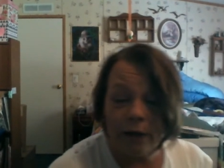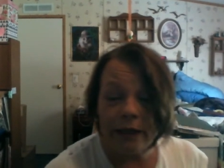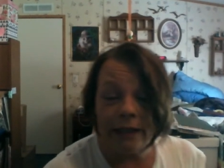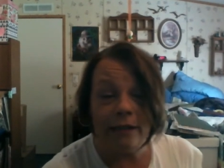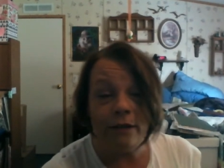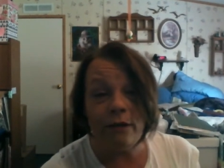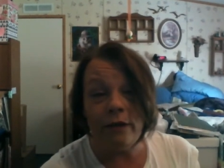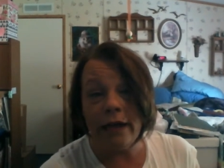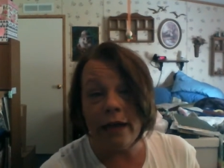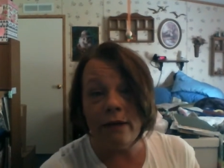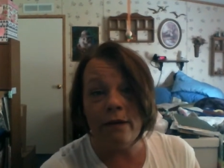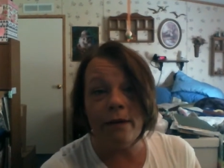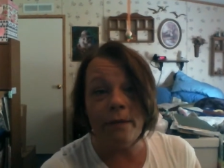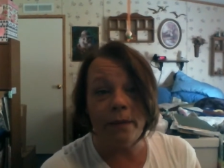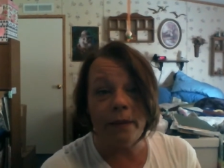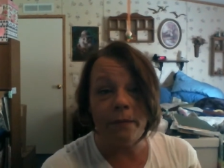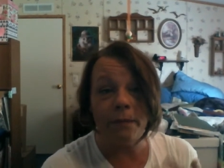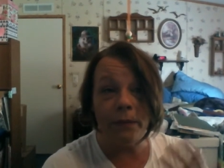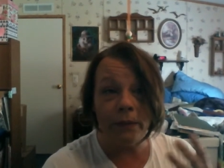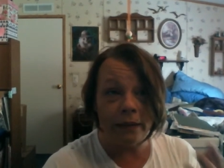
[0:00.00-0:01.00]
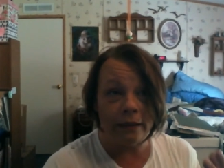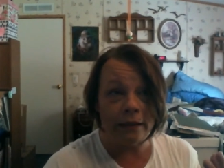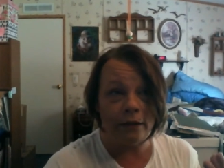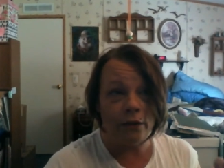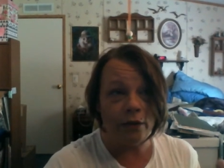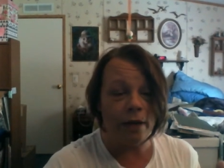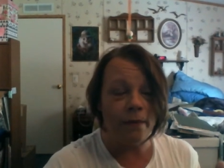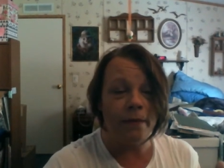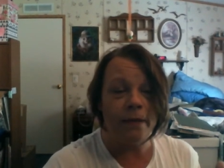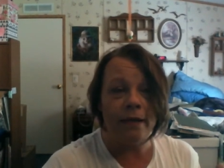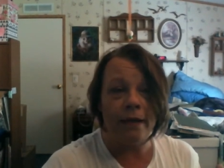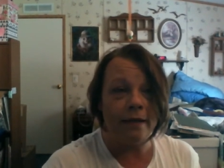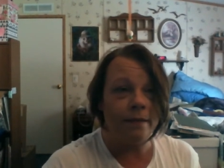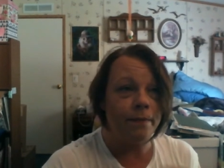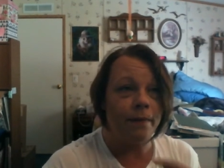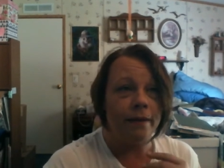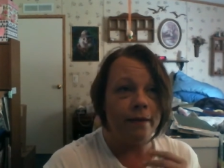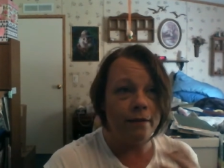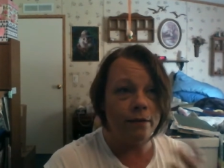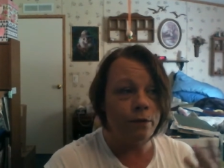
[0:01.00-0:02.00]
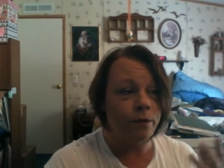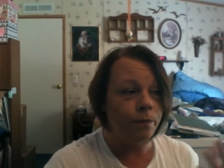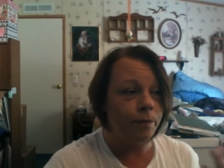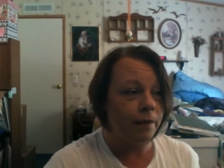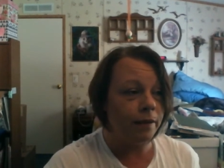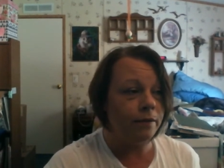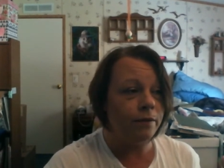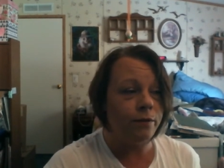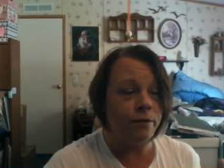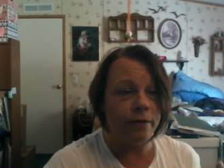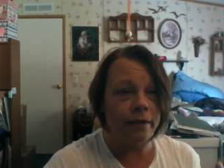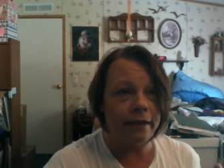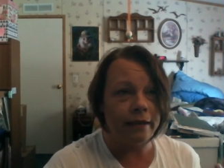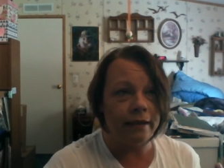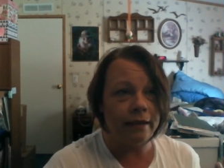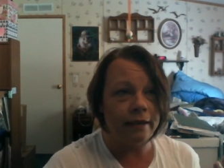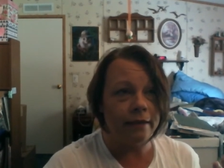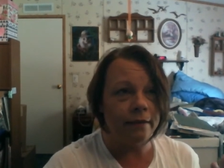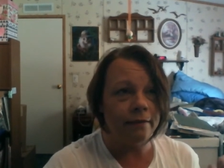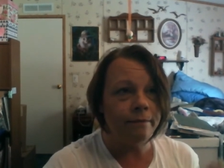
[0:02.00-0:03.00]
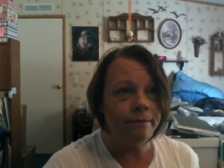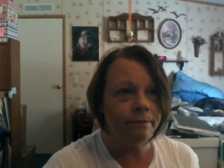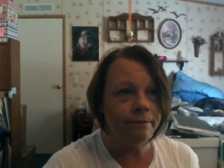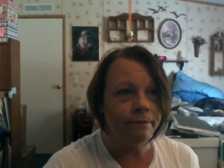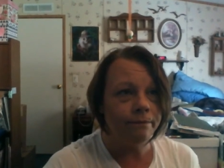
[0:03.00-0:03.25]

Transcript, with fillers: Okay, so now I'm completely traumatized by this whole bug story again.